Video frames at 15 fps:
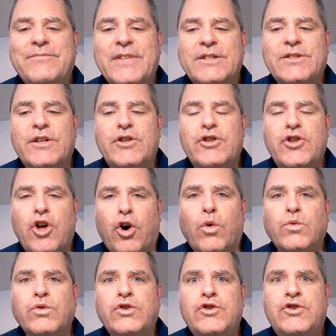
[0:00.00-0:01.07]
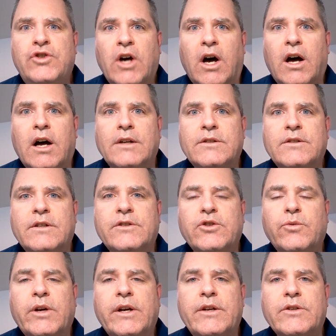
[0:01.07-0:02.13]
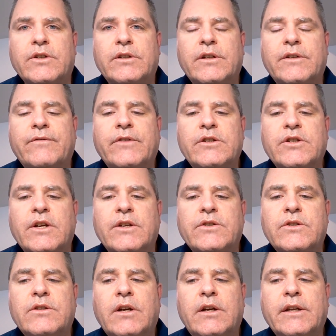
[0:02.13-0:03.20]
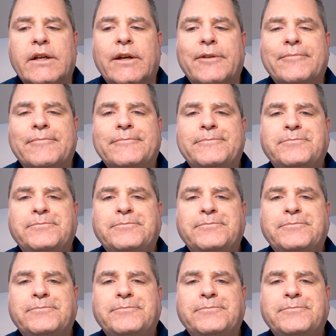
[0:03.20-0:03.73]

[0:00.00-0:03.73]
It's a no duh situation if you just study it.